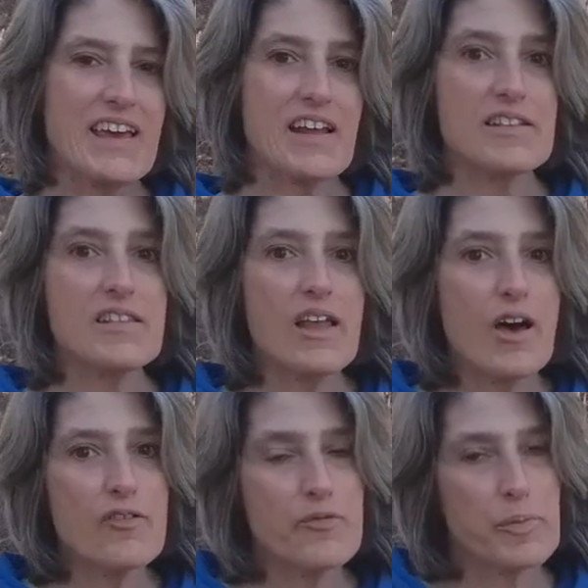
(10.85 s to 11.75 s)
and I
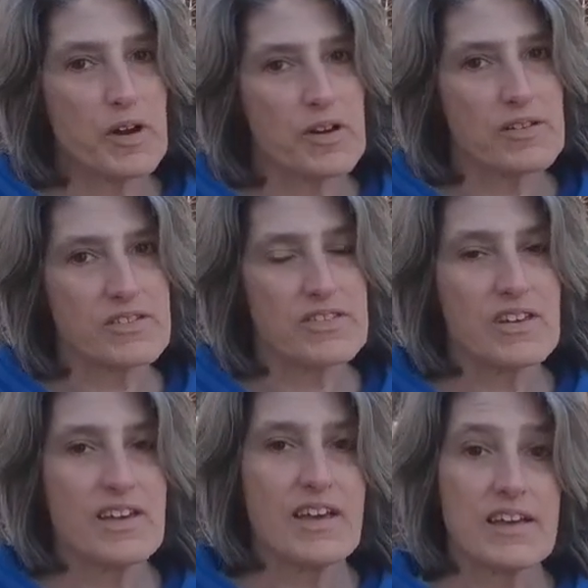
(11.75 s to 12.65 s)
love birds,
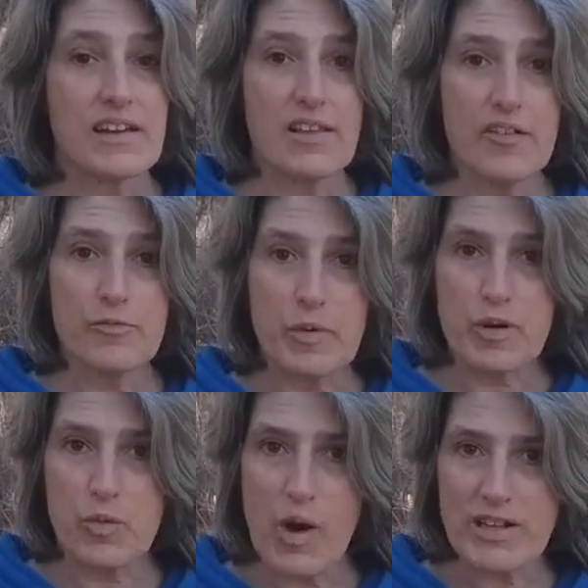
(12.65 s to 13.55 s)
and I love
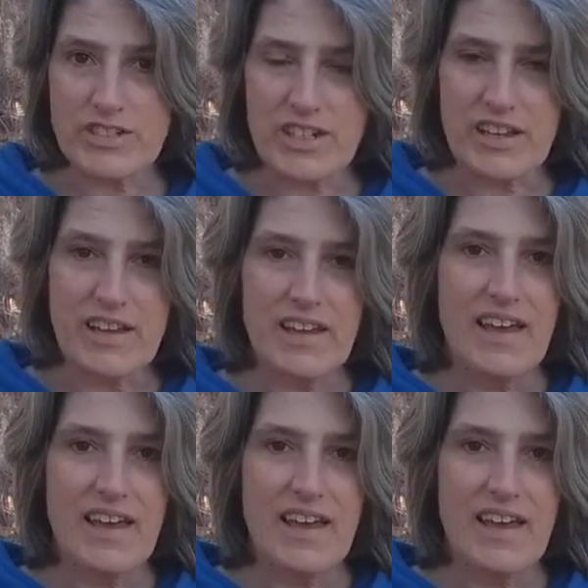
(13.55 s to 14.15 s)
bird watching,